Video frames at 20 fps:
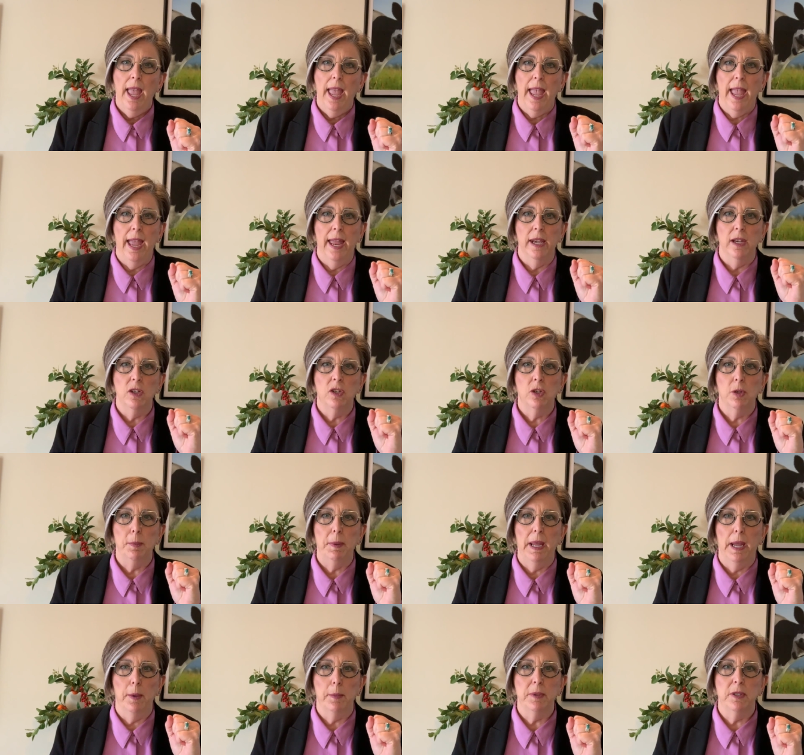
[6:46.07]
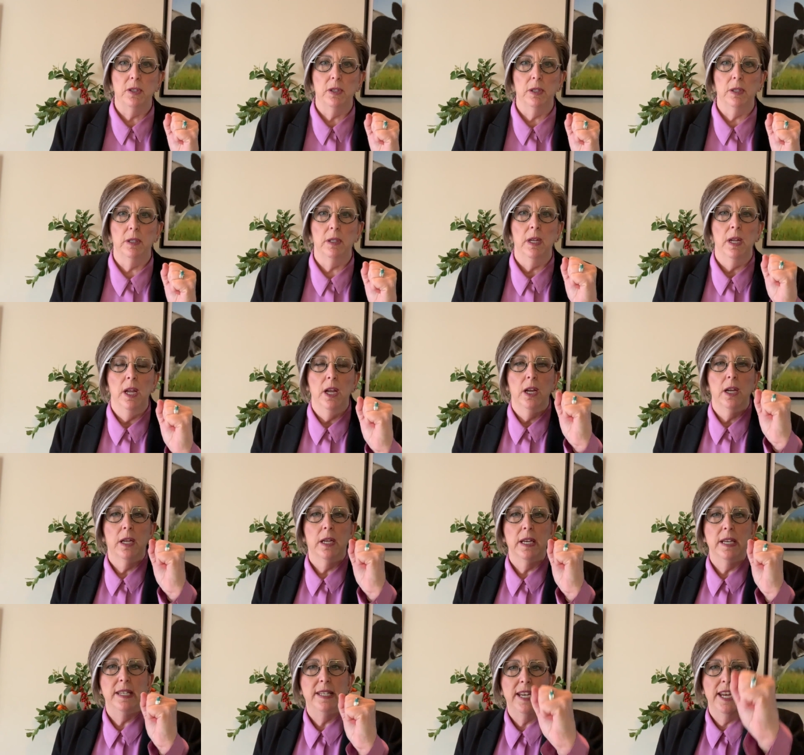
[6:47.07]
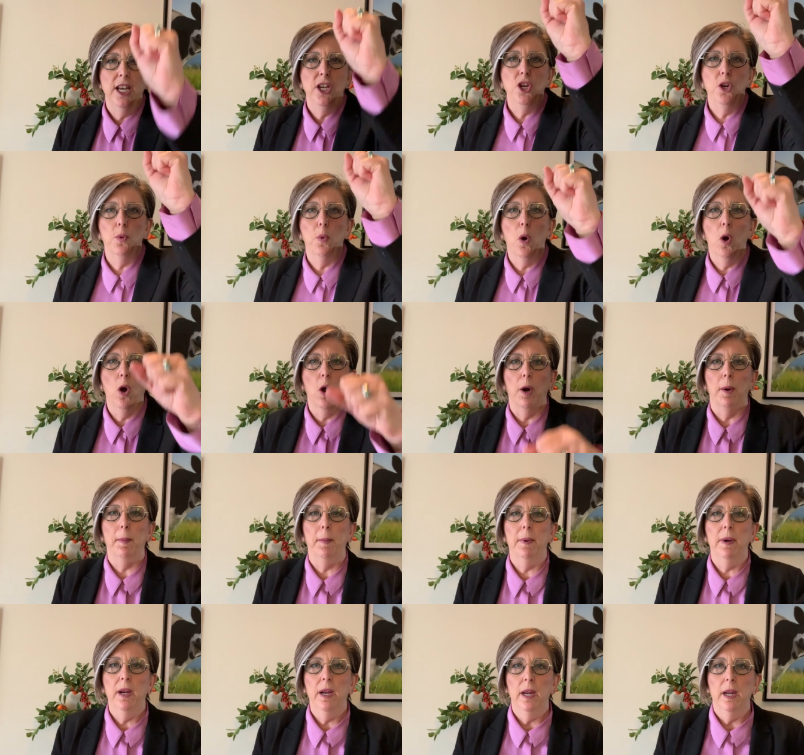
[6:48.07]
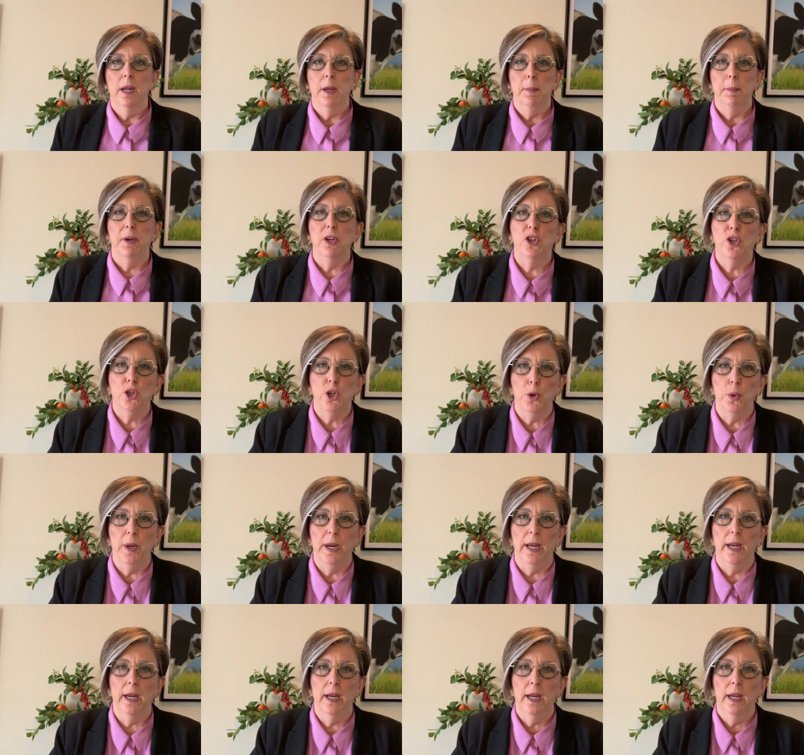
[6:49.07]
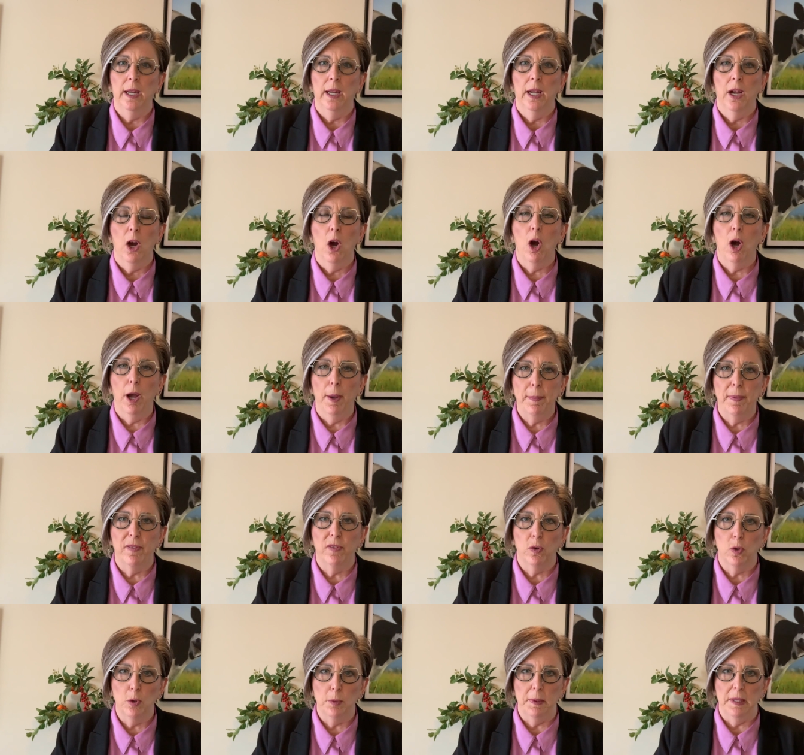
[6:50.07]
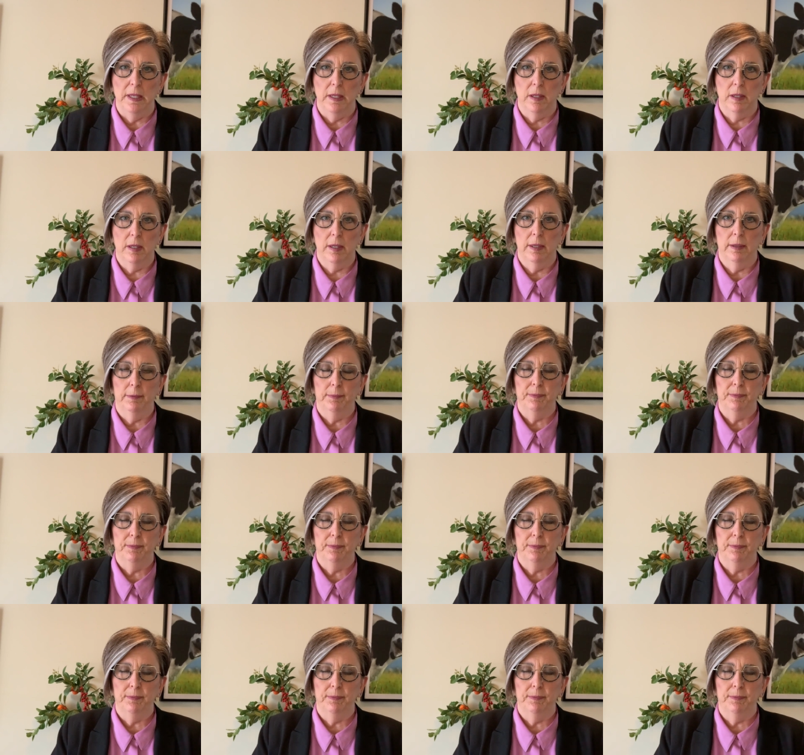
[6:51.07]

and to be able to continue on pursuing high performance.